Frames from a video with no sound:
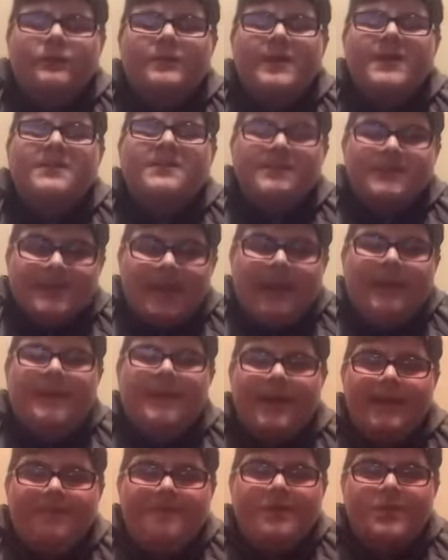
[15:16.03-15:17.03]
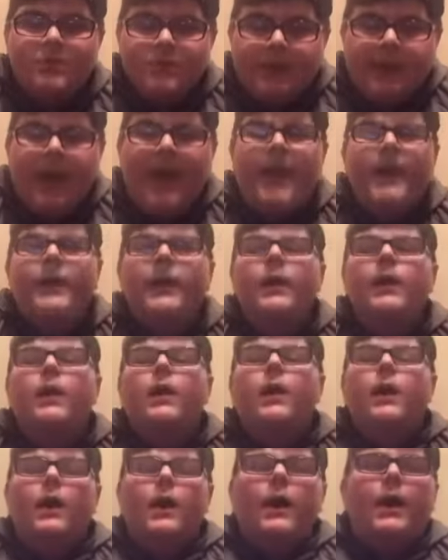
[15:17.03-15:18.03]
stand in the UK.
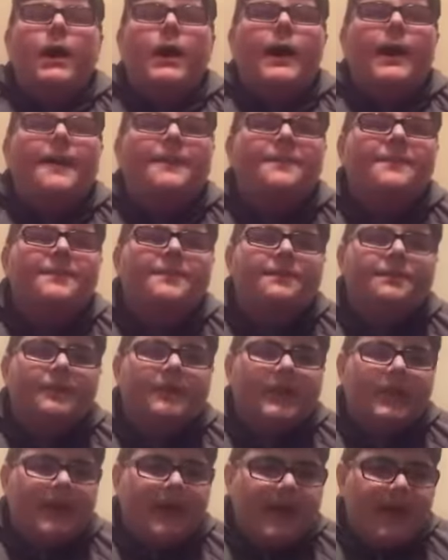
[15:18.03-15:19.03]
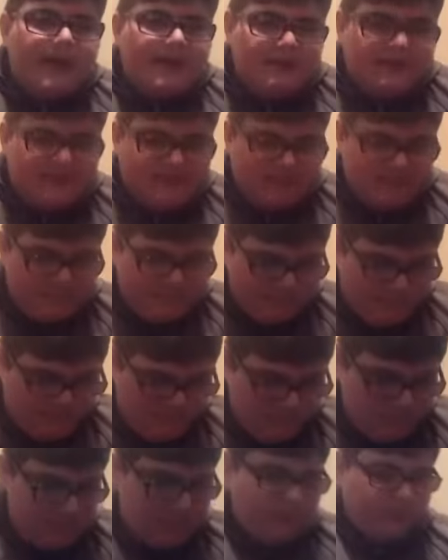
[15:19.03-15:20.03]
Its
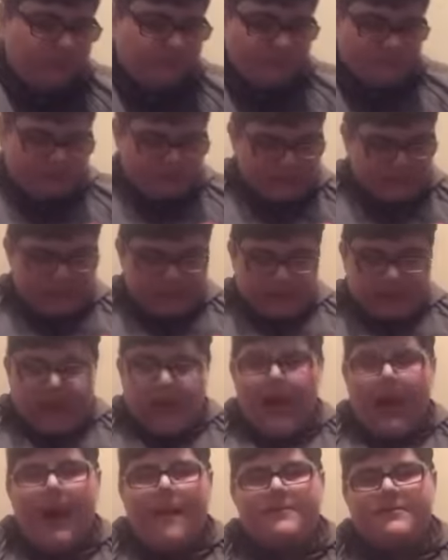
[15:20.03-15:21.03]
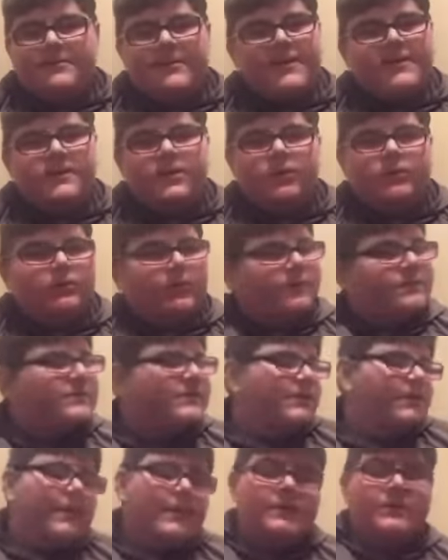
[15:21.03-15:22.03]
atmosphere is good,
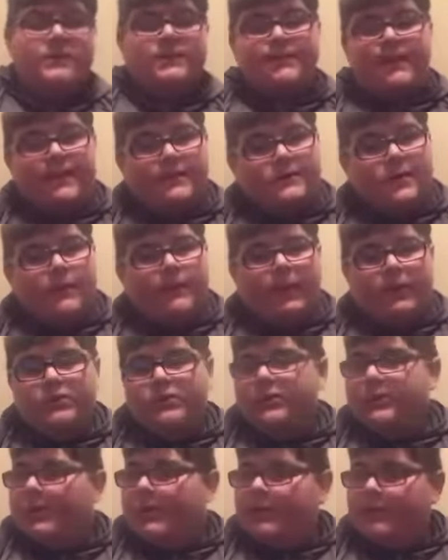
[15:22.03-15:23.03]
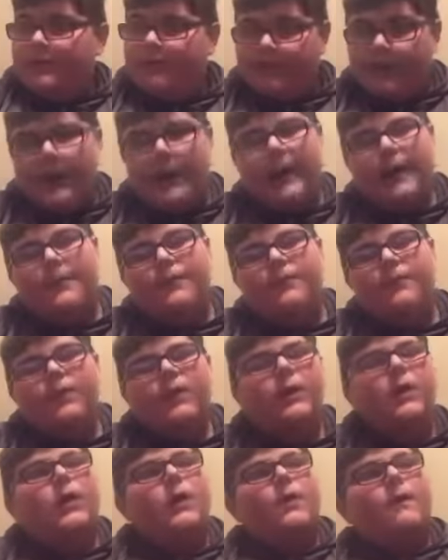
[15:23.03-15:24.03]
obviously, when Spurs go marching in.
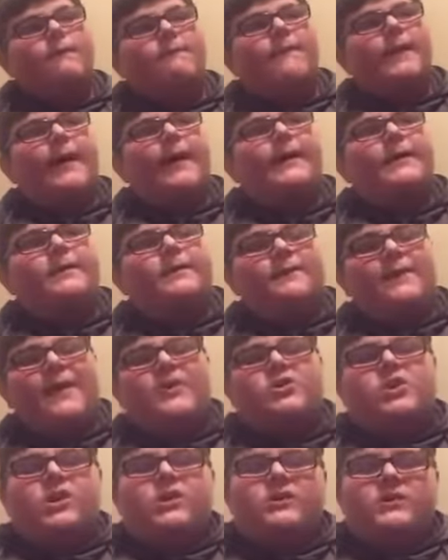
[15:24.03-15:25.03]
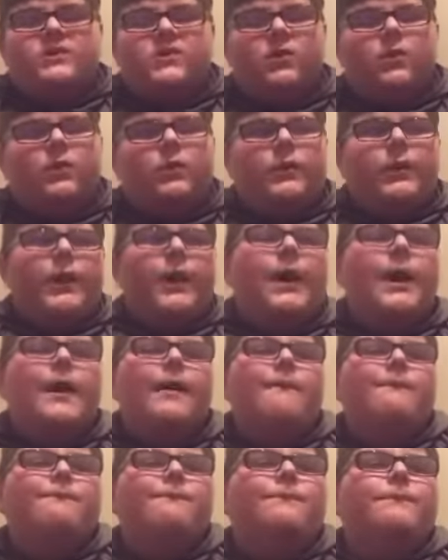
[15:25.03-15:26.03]
That chant is sung.
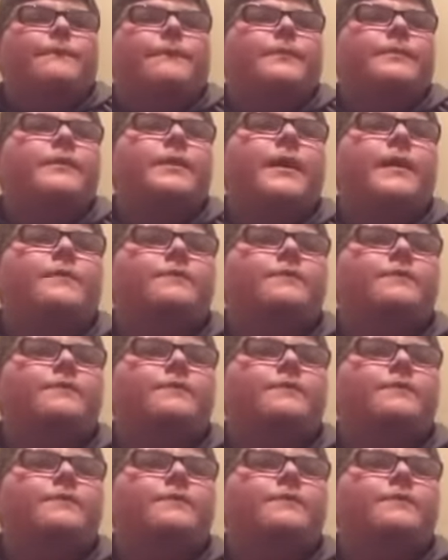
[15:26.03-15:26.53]
Yeah,